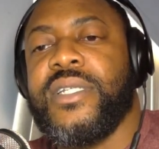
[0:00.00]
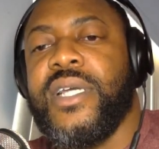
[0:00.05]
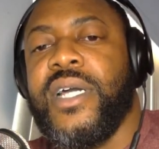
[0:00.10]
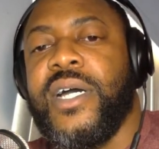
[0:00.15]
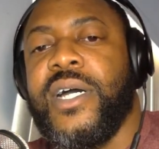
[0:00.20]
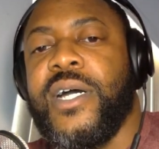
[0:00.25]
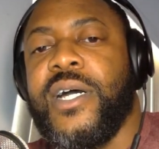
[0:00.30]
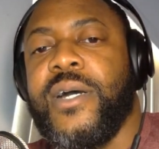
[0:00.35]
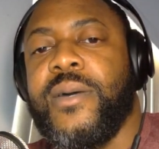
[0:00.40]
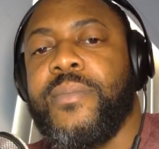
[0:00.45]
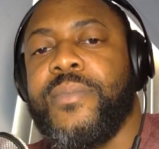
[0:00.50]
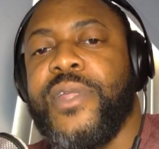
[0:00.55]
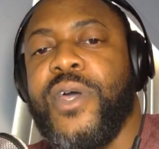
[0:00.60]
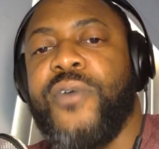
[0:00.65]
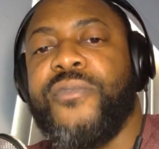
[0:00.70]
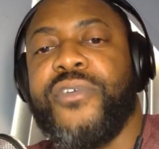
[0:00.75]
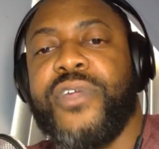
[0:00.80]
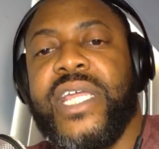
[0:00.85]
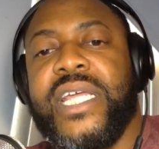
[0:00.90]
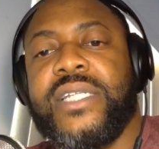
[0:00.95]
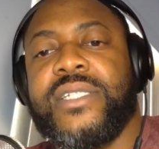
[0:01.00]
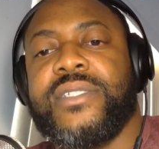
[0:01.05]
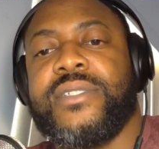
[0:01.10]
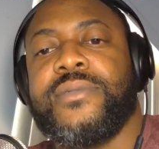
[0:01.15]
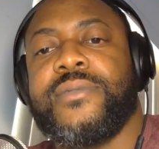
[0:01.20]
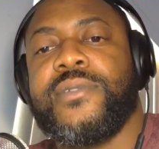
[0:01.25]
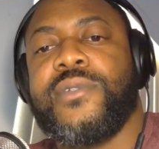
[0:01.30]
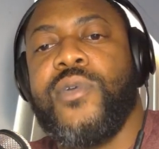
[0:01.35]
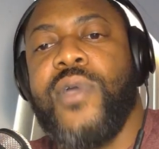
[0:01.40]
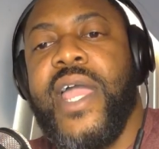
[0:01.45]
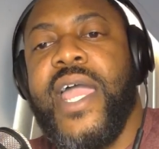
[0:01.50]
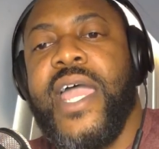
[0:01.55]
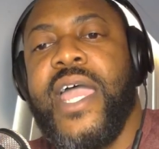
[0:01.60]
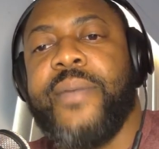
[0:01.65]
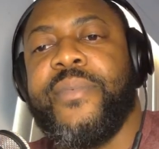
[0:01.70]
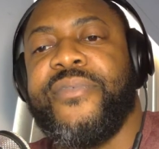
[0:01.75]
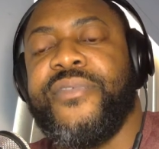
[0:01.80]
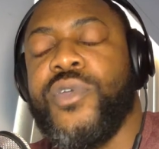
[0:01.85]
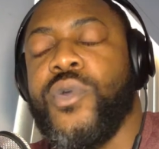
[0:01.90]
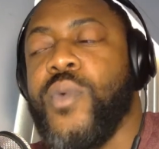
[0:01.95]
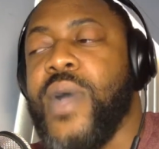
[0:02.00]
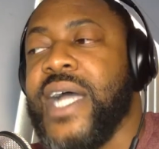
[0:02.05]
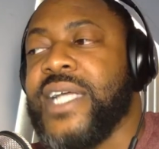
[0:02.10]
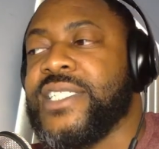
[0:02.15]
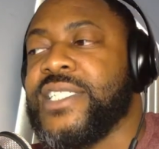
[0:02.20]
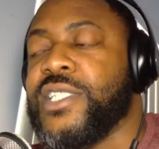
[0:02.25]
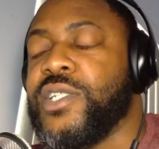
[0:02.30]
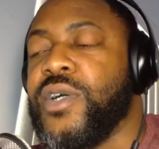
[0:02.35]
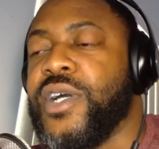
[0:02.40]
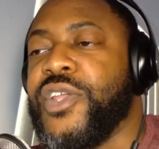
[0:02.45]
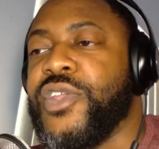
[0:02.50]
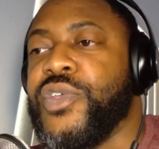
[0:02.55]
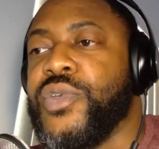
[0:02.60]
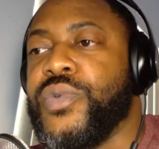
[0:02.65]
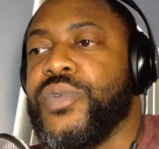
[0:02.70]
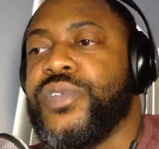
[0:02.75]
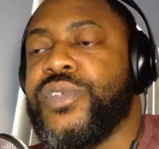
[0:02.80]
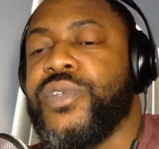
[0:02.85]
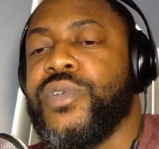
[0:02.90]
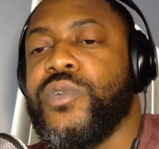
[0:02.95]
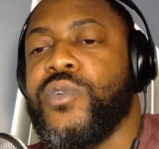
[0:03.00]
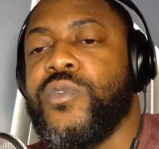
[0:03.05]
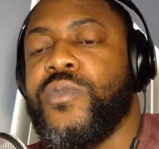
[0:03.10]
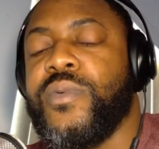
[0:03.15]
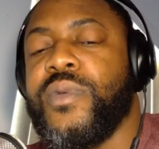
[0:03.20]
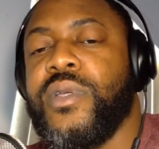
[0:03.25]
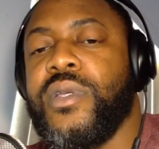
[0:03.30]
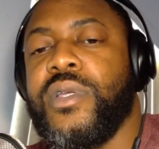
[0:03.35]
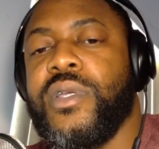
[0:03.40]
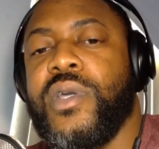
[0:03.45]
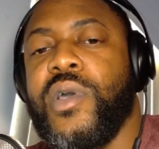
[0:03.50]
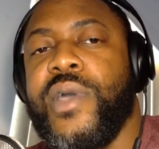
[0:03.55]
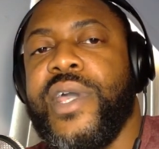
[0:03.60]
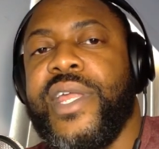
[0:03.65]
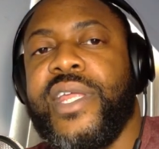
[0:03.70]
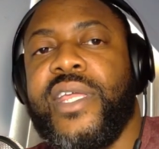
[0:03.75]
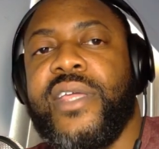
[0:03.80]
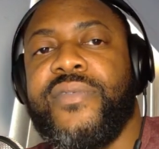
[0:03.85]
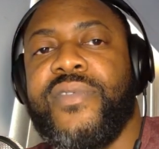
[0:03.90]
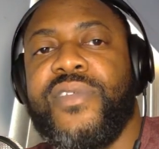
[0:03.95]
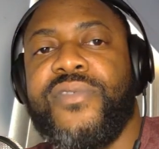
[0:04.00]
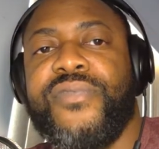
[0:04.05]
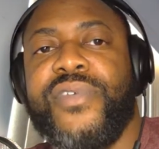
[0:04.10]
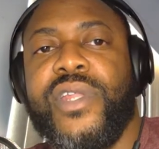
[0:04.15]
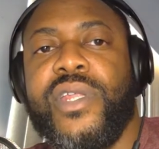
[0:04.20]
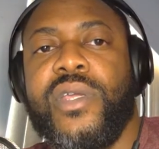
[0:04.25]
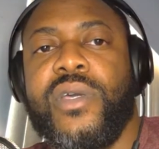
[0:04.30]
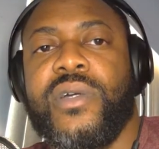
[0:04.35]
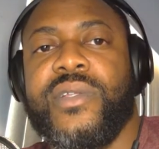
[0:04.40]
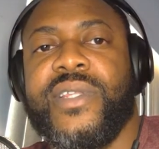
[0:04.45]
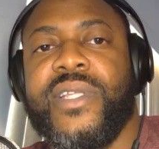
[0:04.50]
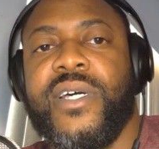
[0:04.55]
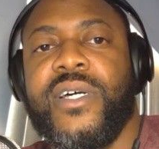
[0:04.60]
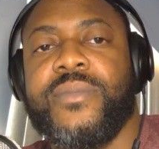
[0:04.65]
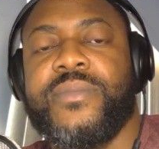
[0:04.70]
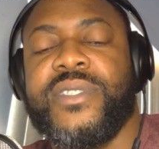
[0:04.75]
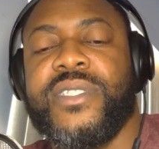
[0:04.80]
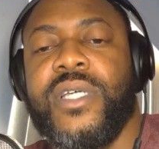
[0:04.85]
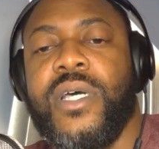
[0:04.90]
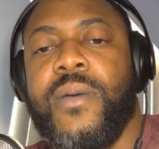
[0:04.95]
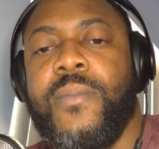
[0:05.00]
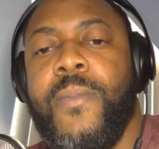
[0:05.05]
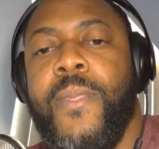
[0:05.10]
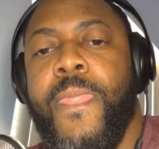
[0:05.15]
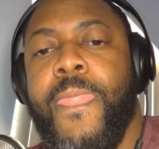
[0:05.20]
Um, don't forget to subscribe. If you're watching on YouTube, go ahead and give this video a thumbs up,